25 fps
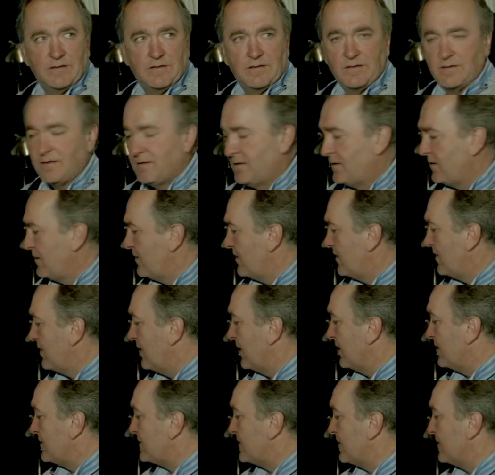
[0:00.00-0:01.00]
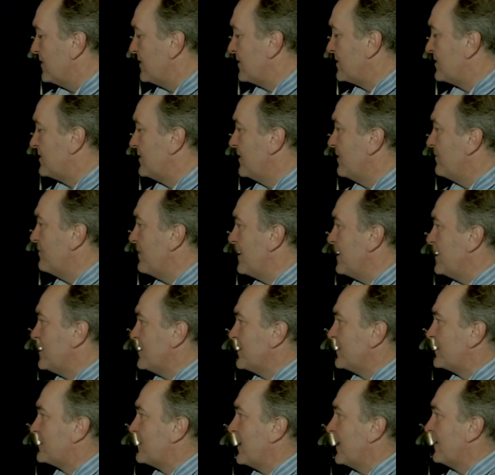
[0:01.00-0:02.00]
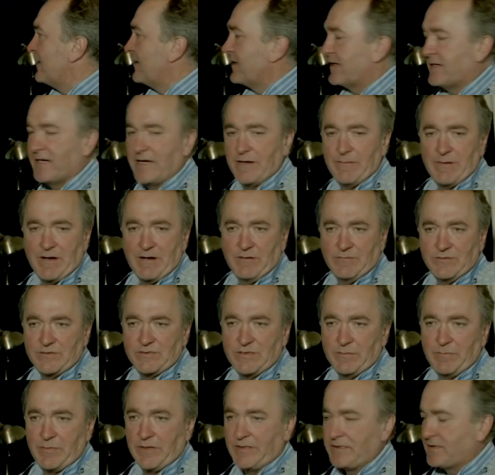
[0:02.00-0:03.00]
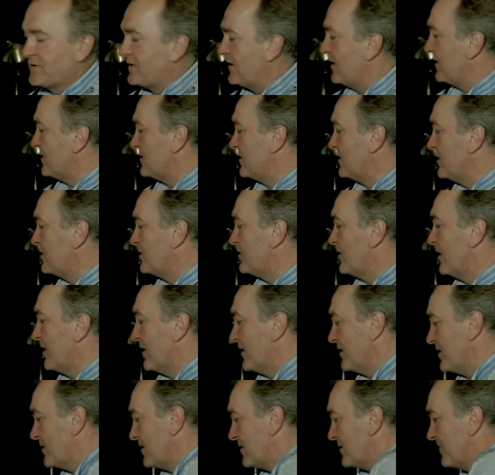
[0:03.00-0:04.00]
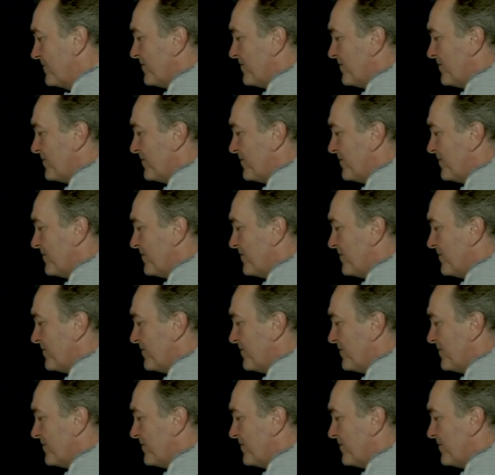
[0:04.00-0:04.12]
Yeah. And so the, the immediate sound that came out was the pizzicato strings.